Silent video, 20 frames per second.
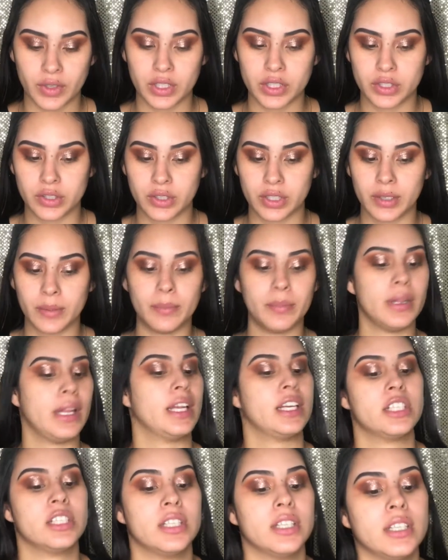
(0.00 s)
On to
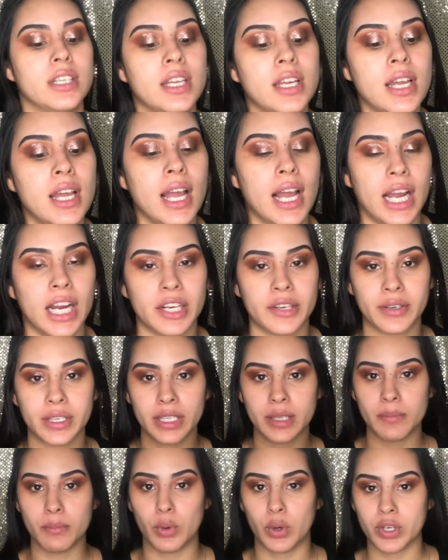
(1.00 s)
complexion. I
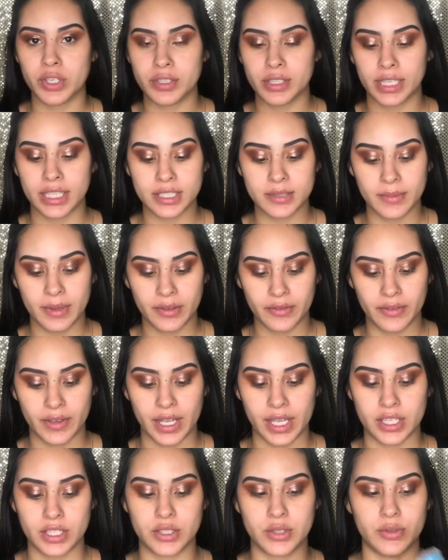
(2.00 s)
already moisturized my
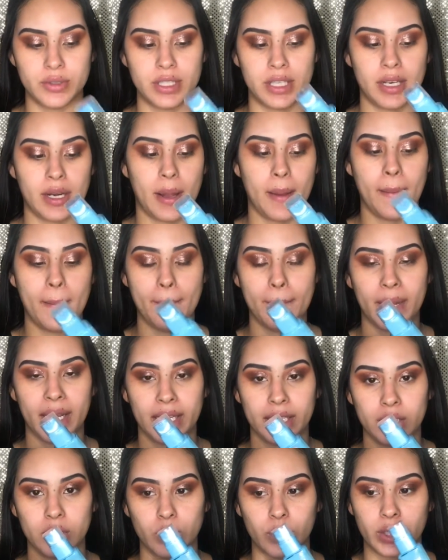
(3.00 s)
face using
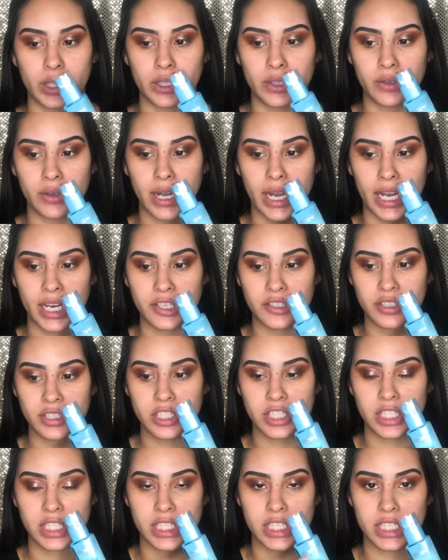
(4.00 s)
my L'Oreal Hydra
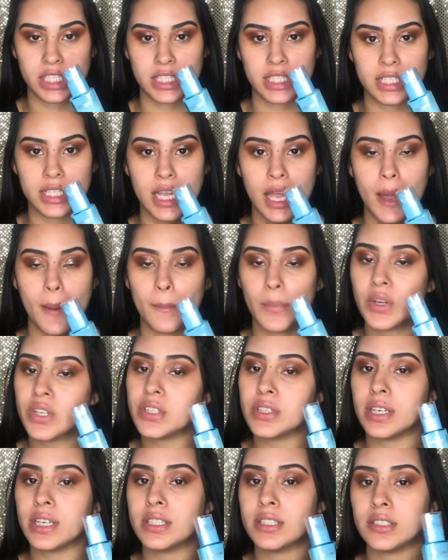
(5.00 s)
Genius
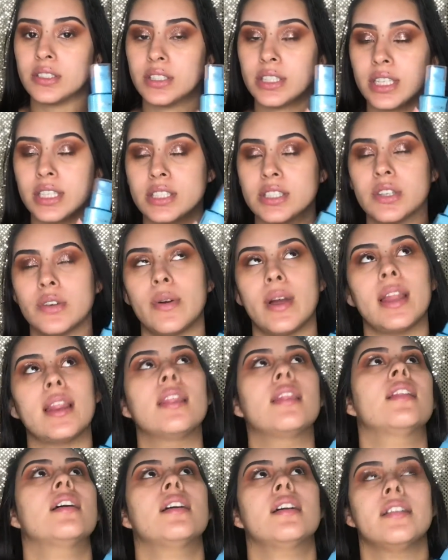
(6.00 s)
moisturizer. You guys know I
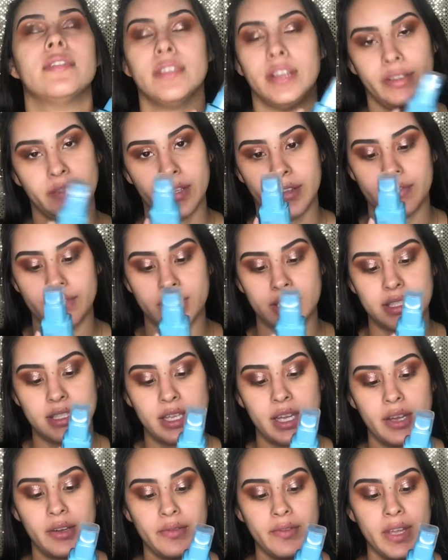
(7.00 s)
love, love, love this
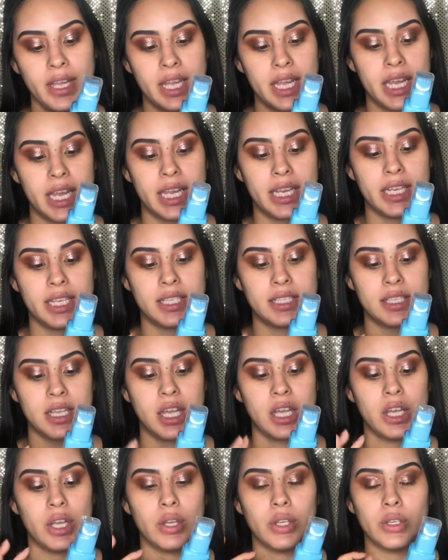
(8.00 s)
stuff. It is
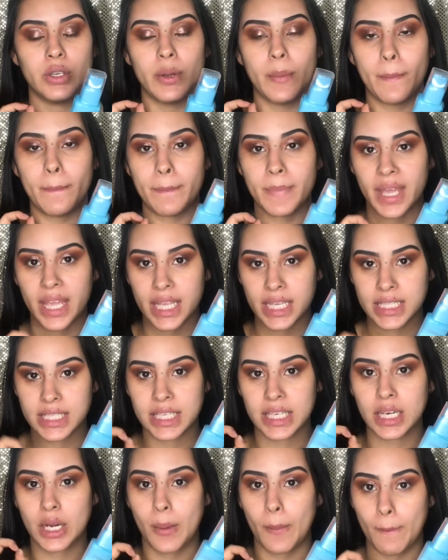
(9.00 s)
an
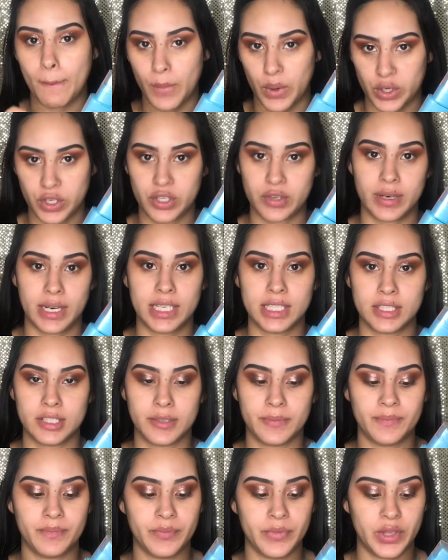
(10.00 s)
amazing
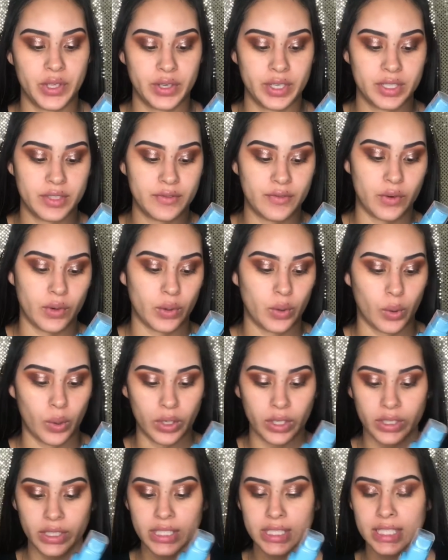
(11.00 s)
moisturizer. There is for
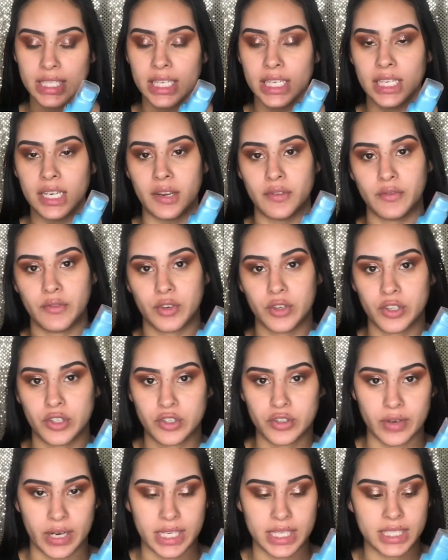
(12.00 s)
oily skin and for
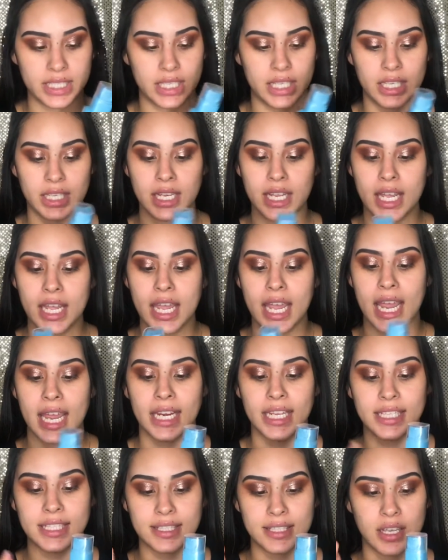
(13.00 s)
dry skin, and
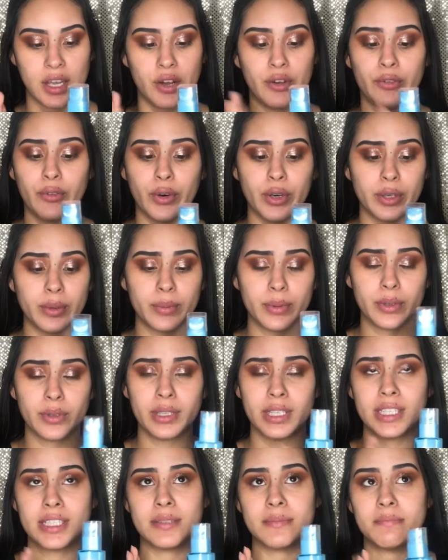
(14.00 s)
it's
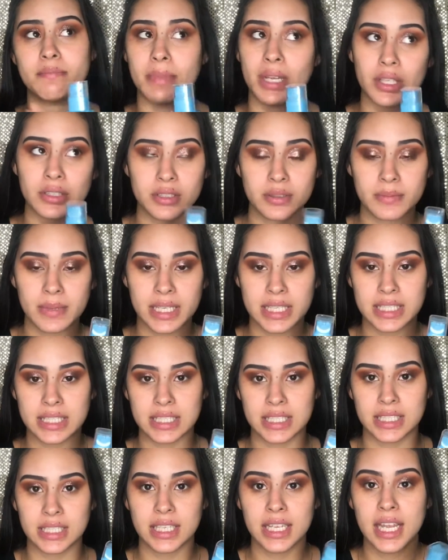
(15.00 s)
affordable, it smells
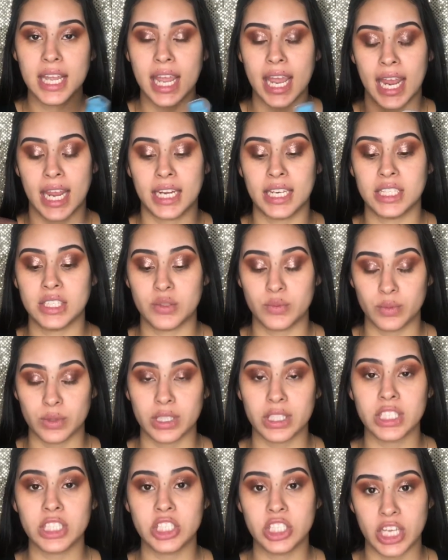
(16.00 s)
amazing, and it's
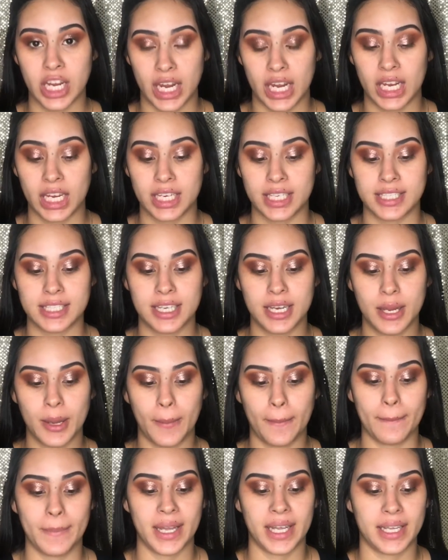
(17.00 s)
really changed
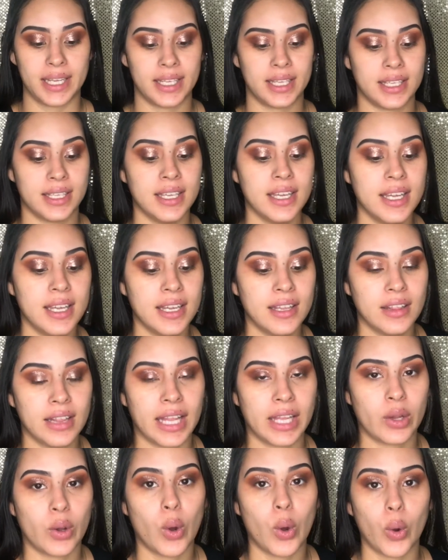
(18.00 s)
my
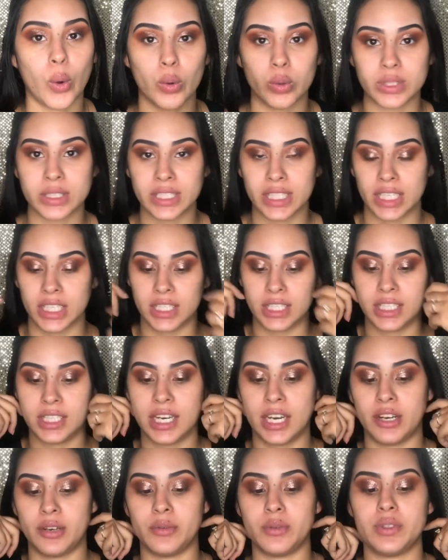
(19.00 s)
like whole
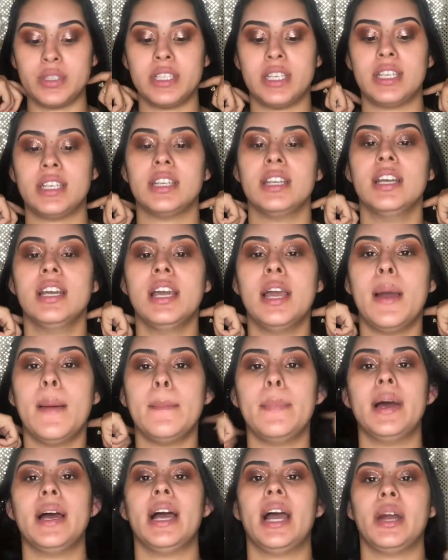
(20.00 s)
skincare routine.
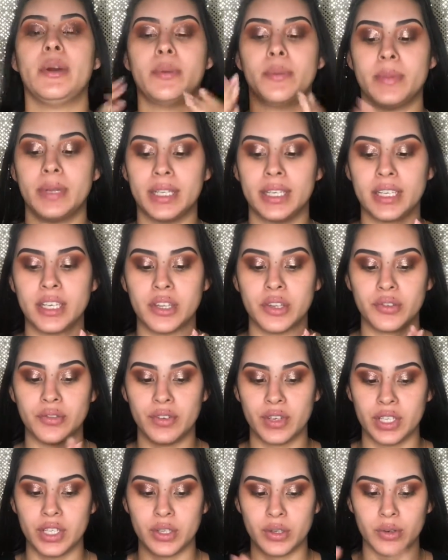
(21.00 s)
But I will make another
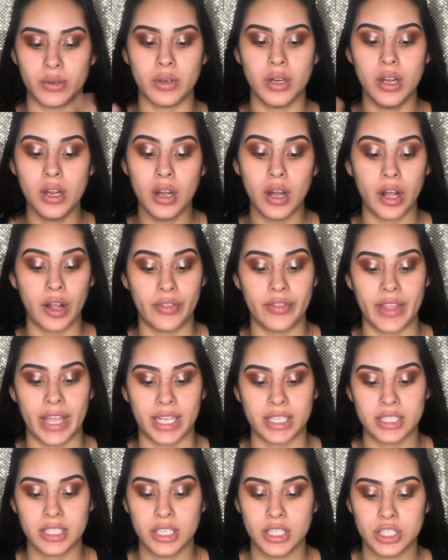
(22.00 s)
video on
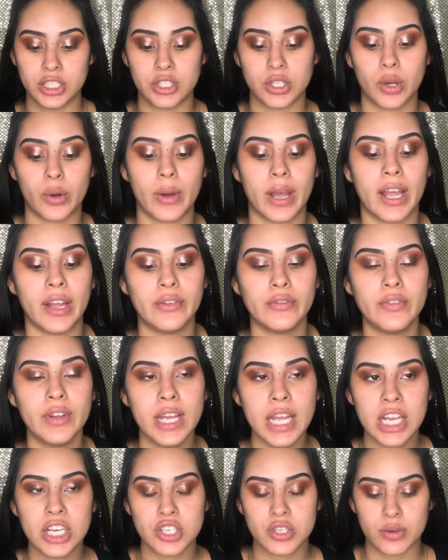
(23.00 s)
that. So I've
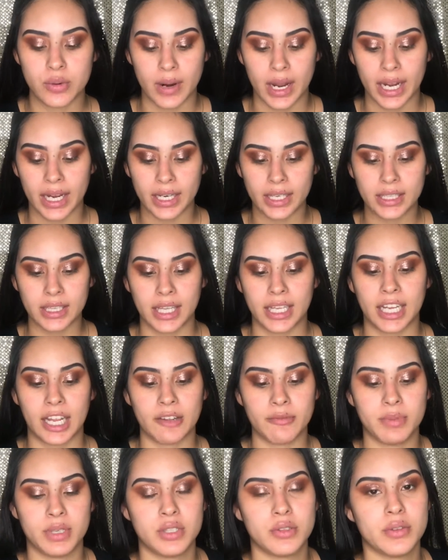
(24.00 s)
tried, like,
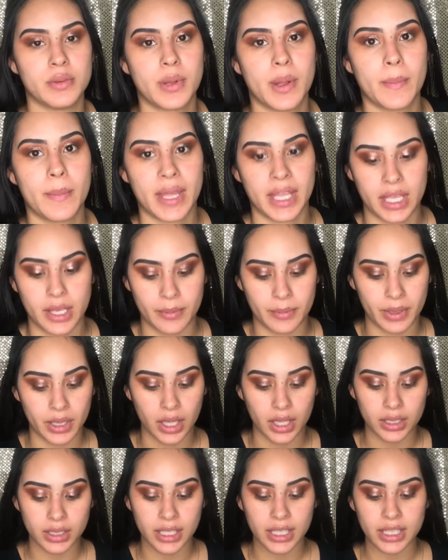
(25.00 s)
I've been doing my makeup a
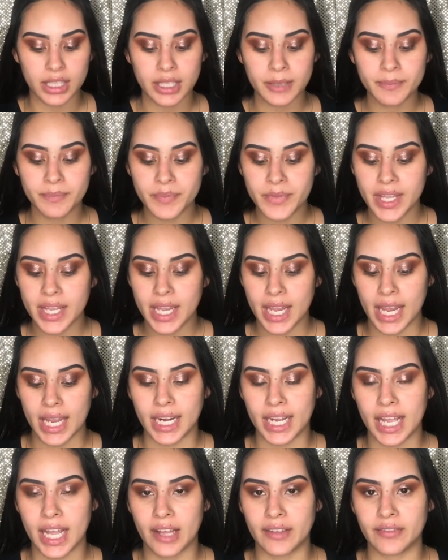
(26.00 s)
lot lately,
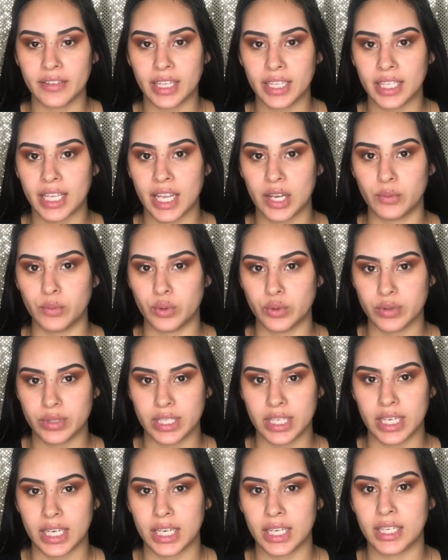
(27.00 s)
and I have like a
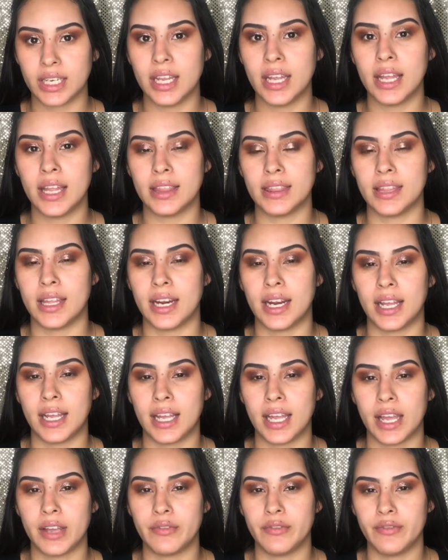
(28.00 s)
routine that I
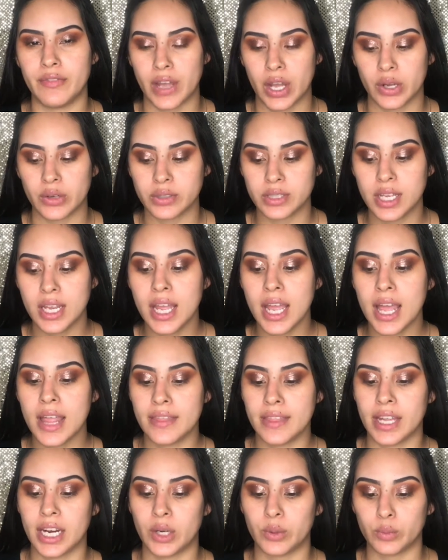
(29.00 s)
have found
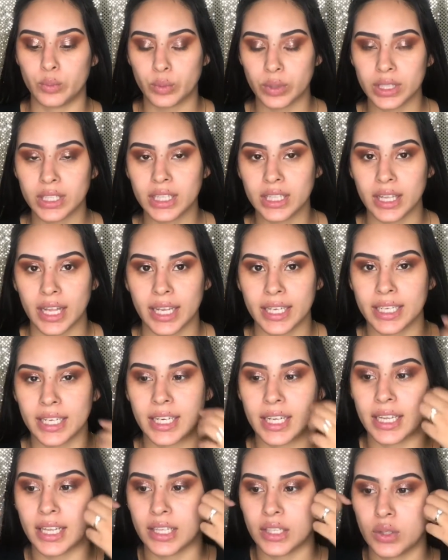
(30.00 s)
that I really like,
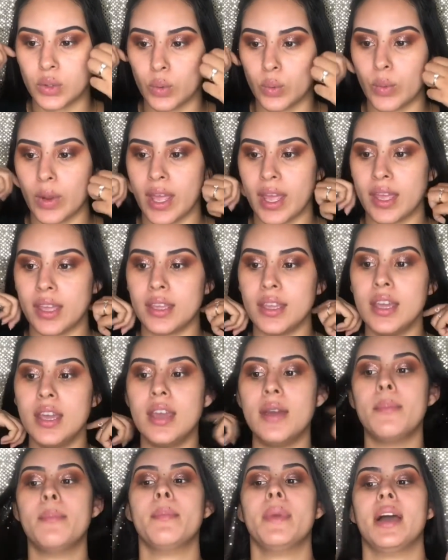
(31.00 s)
and I like the way
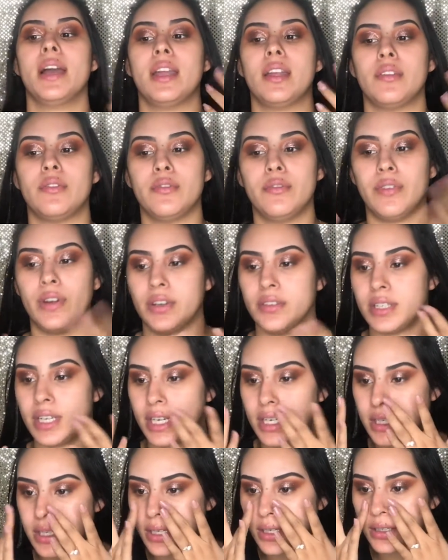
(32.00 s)
my
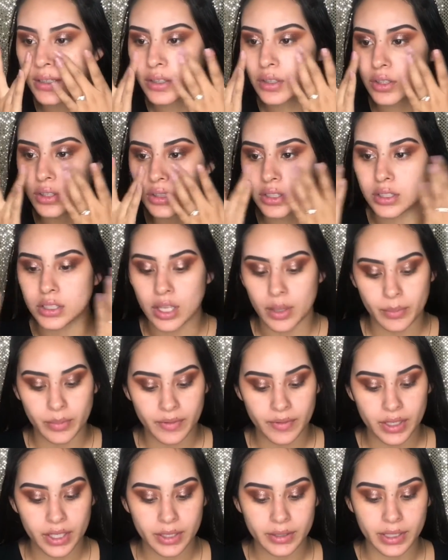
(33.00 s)
foundation looks on top
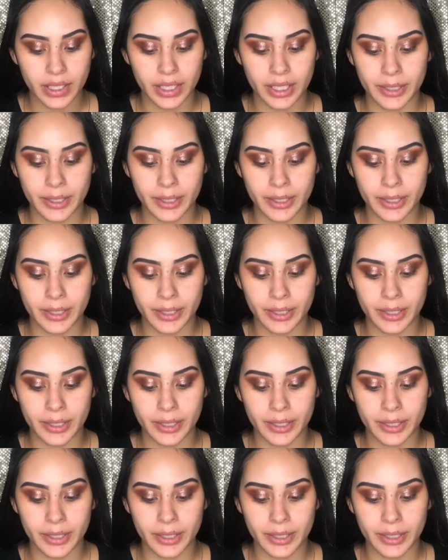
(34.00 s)
of it.